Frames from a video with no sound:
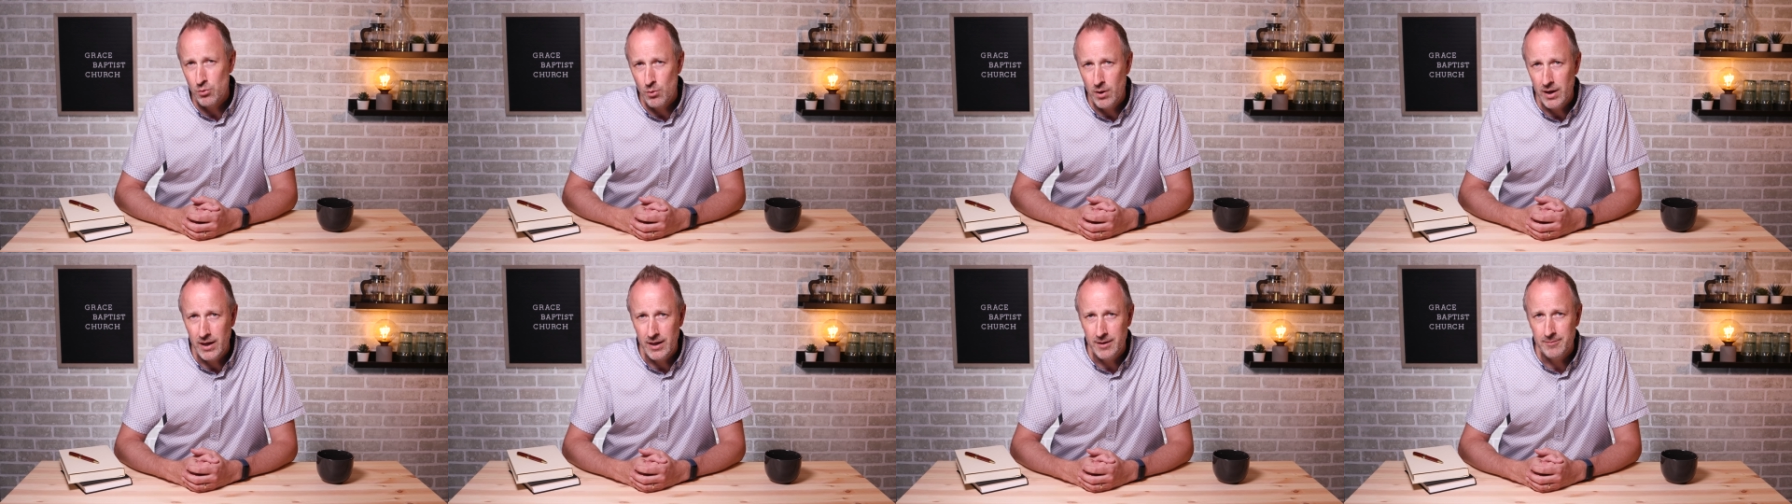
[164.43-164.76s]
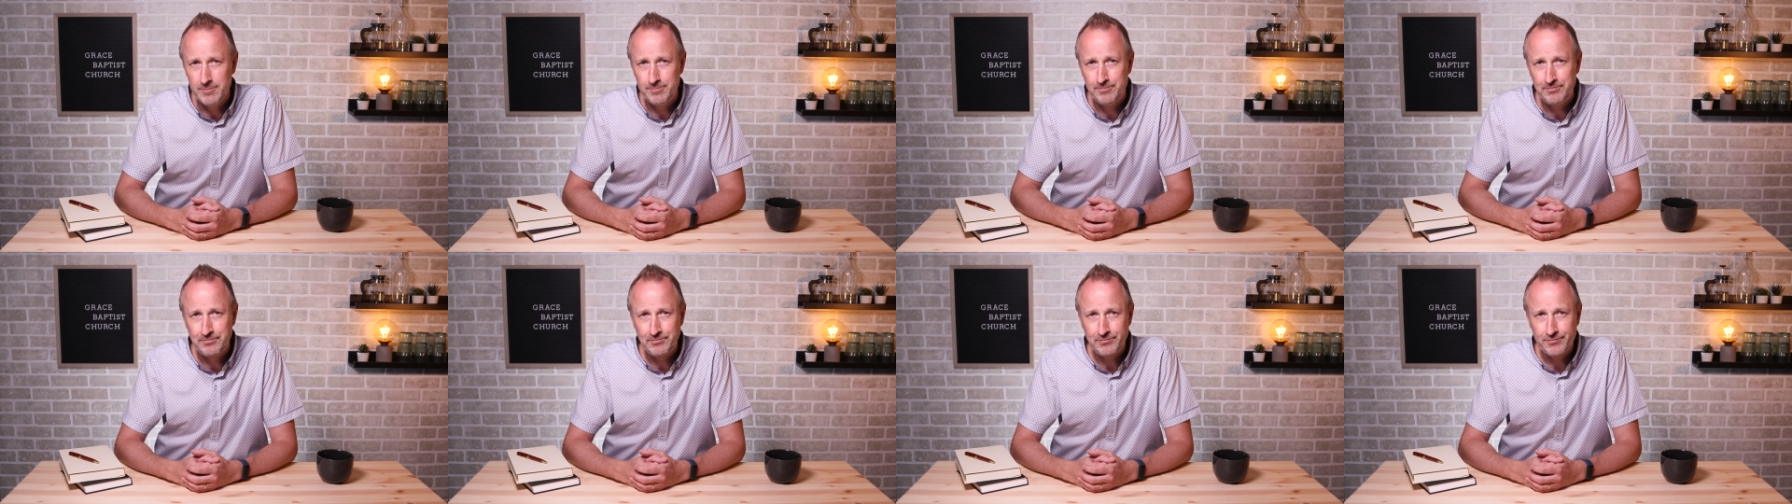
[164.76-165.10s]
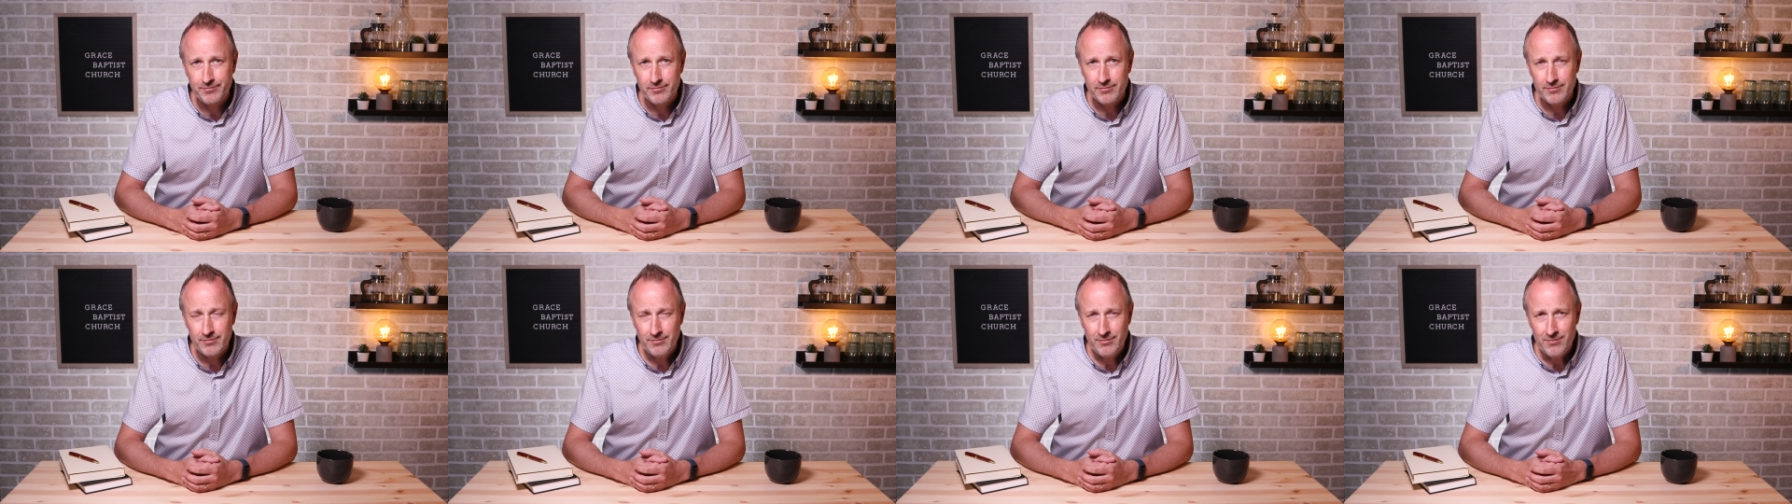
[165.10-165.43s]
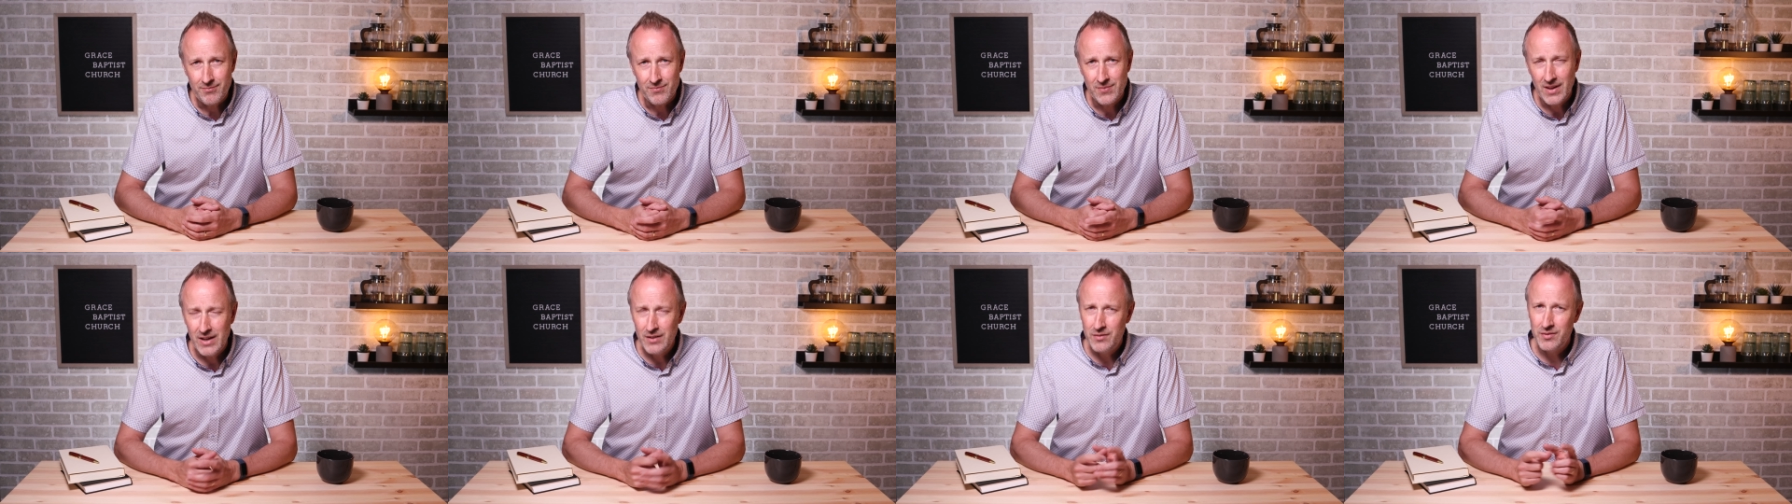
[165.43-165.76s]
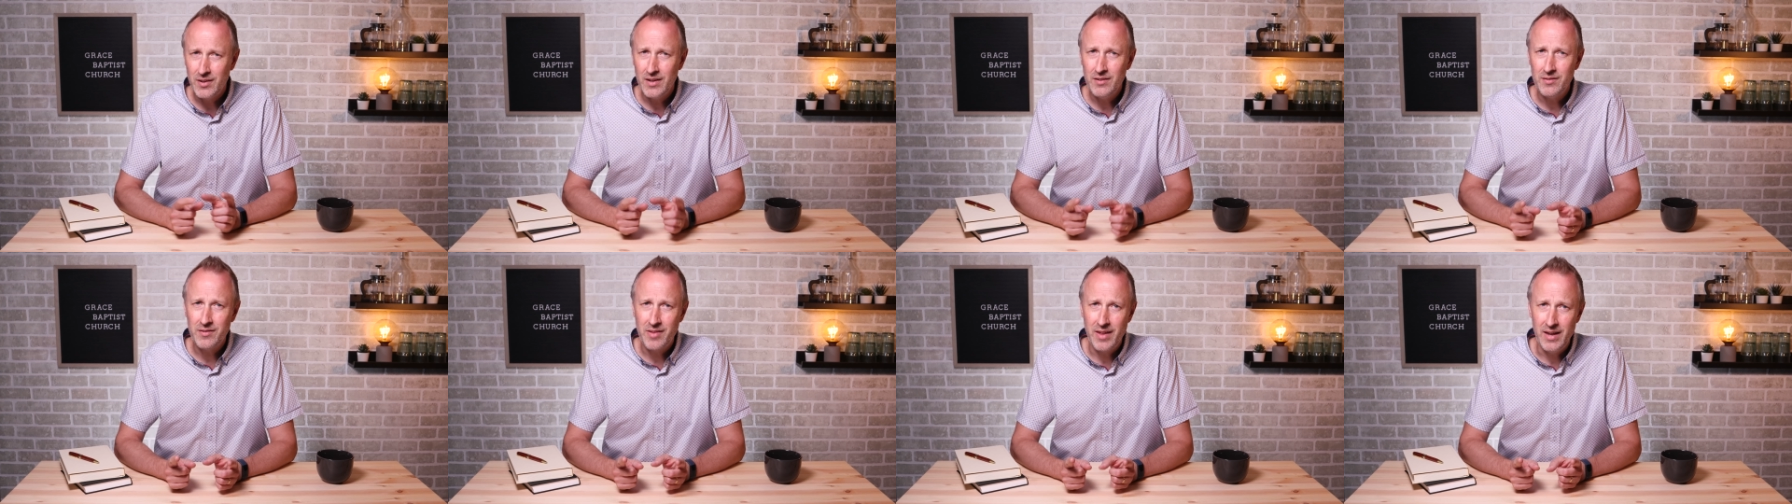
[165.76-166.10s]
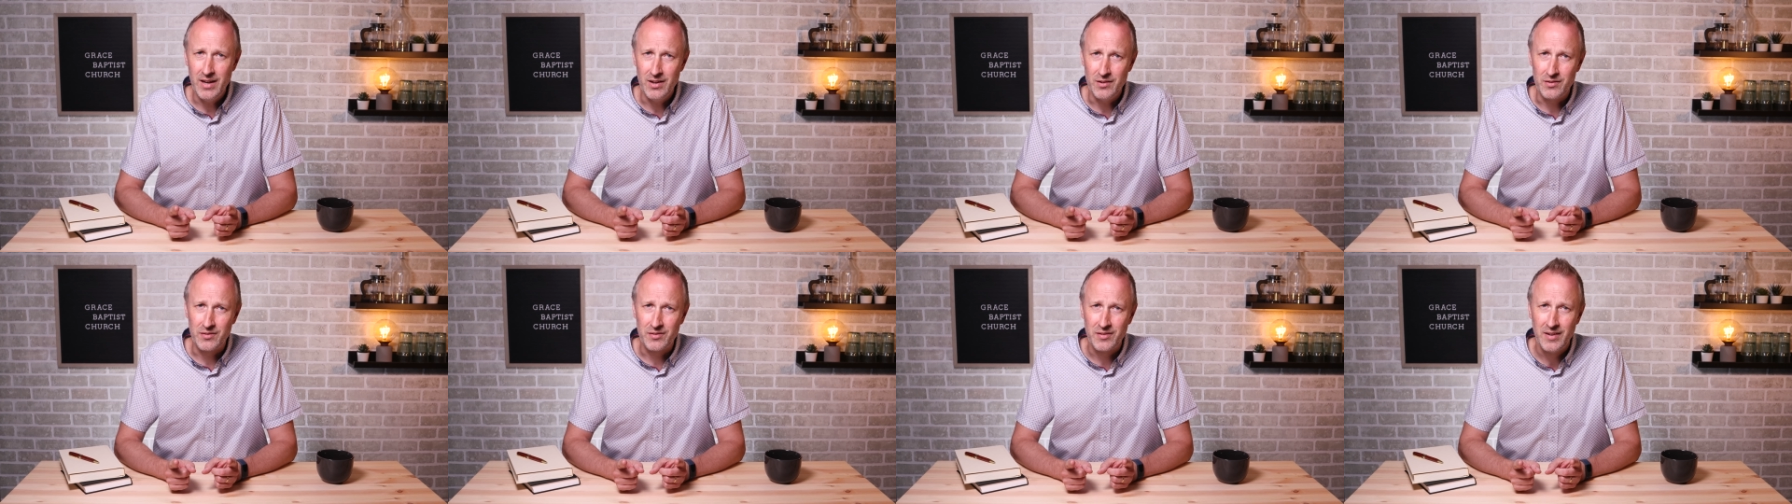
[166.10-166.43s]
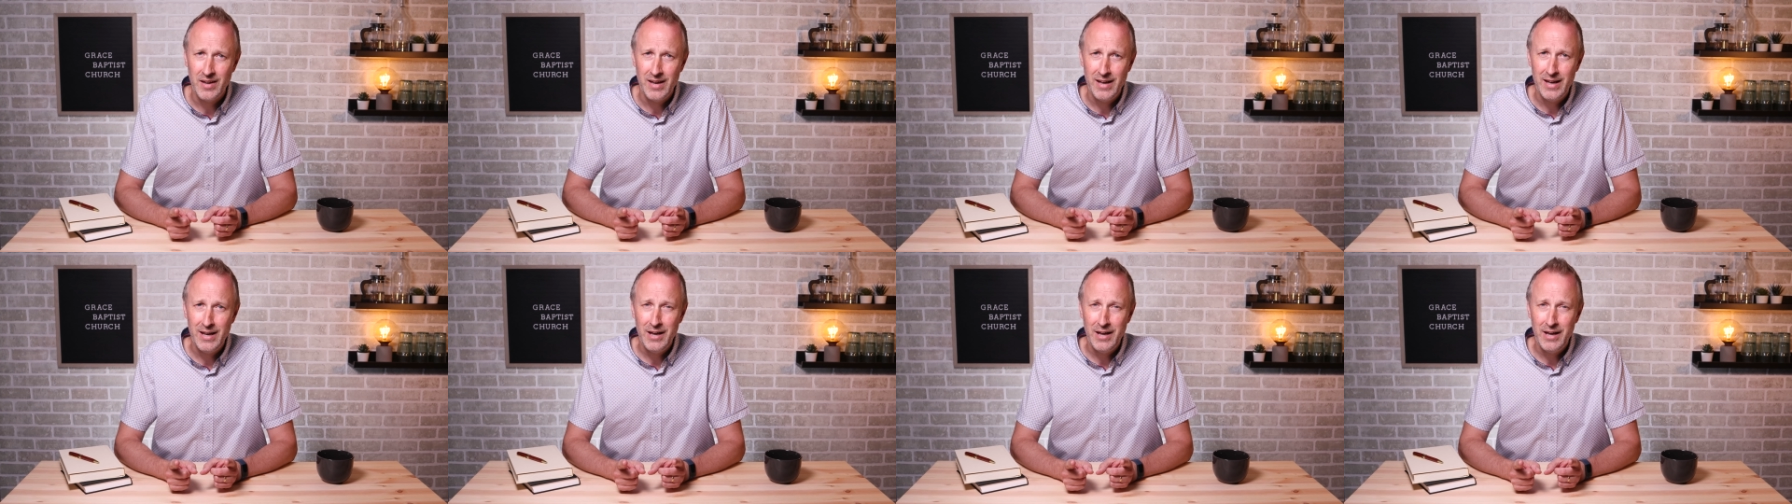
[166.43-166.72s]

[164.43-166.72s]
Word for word: twenty. It says this,